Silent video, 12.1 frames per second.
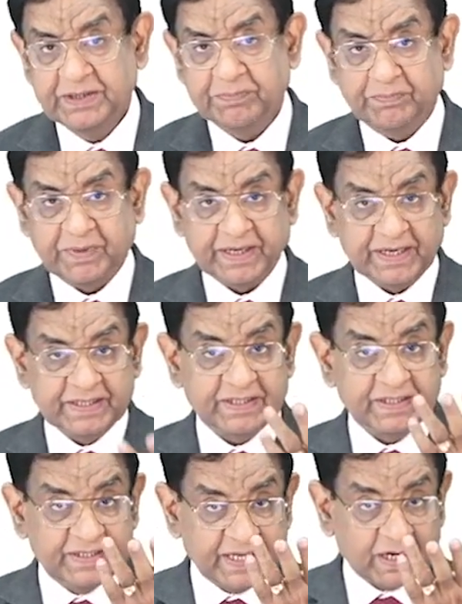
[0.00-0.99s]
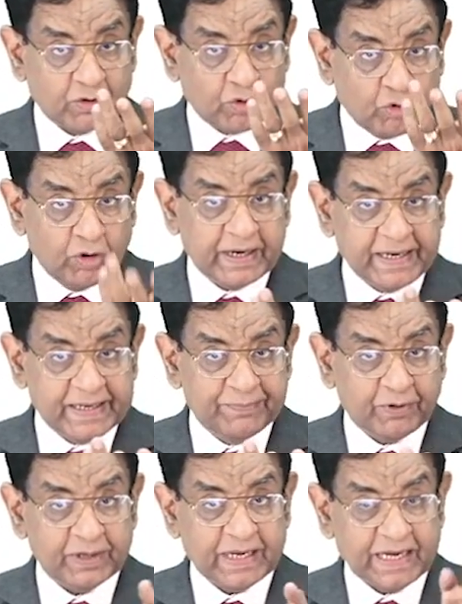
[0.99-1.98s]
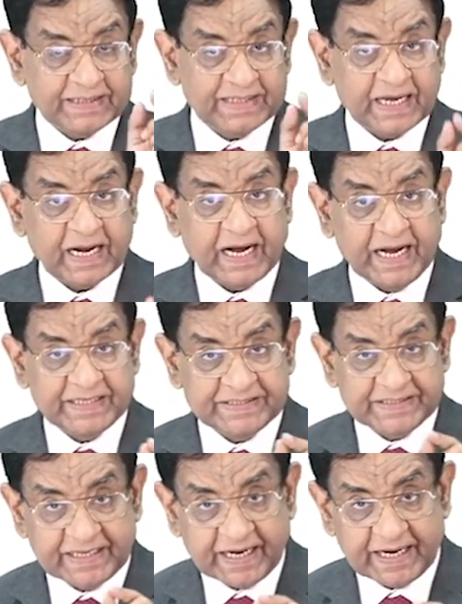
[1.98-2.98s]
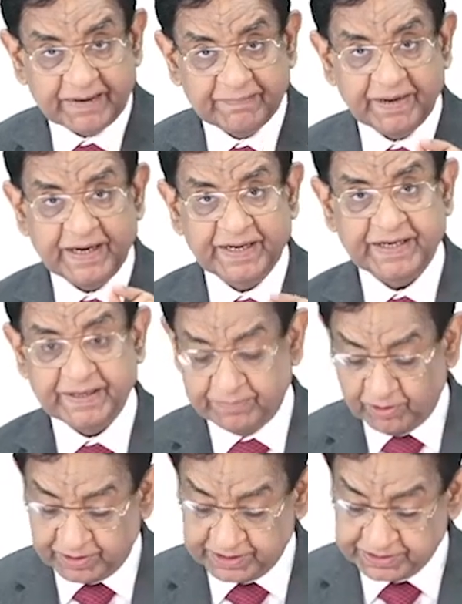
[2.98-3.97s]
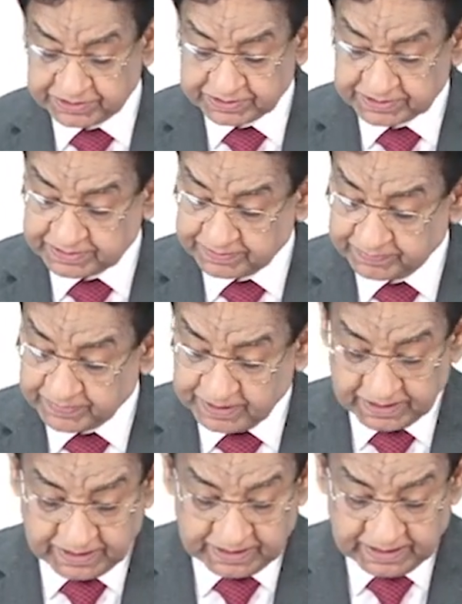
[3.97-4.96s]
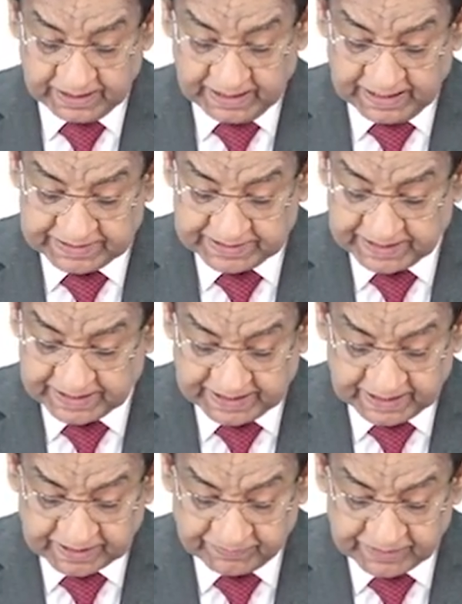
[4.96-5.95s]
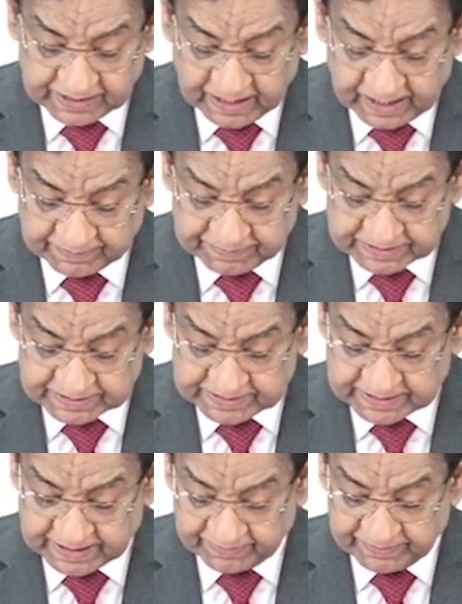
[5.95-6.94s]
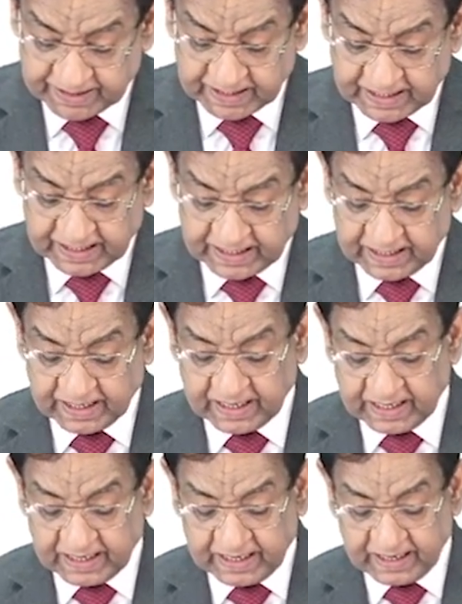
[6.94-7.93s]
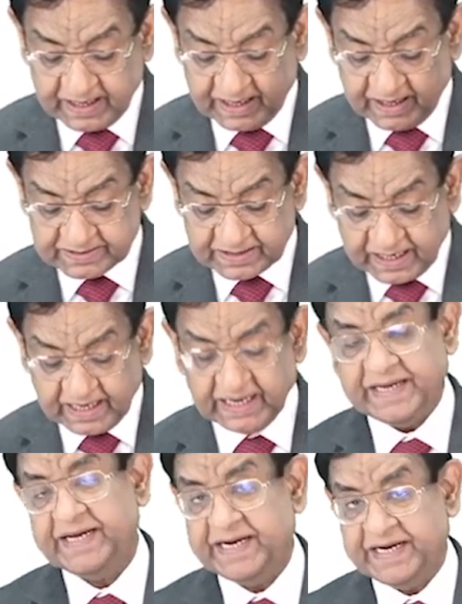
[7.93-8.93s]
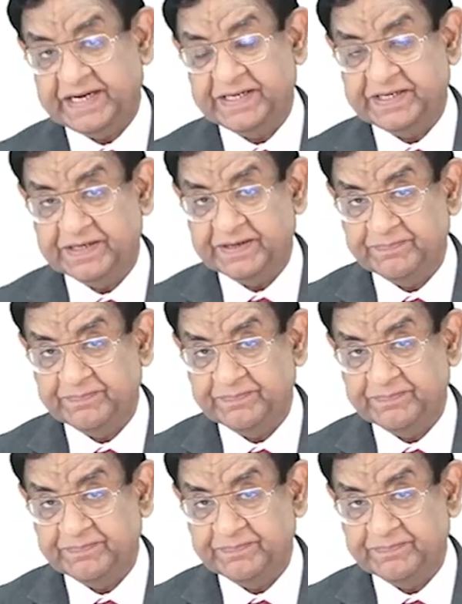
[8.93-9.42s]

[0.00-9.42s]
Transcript: but they are cold antibody and they are IgM antibodies. And they react with RBCs having the I antigen.